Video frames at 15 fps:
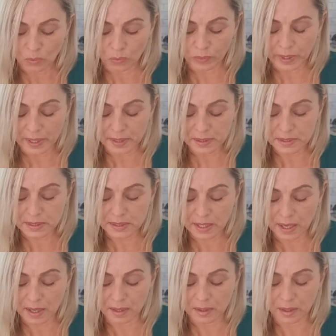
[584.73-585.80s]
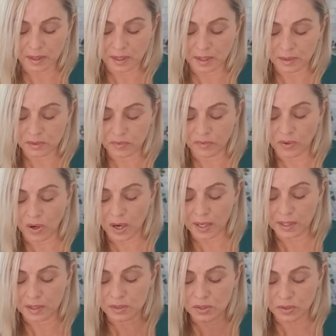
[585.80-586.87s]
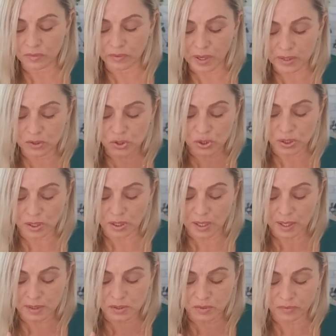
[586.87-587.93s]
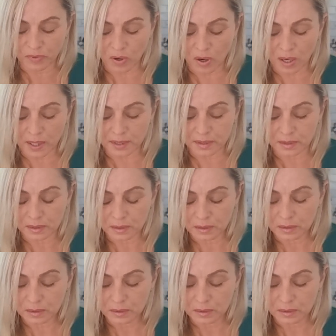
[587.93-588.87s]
Reset and in divine intervention and divine.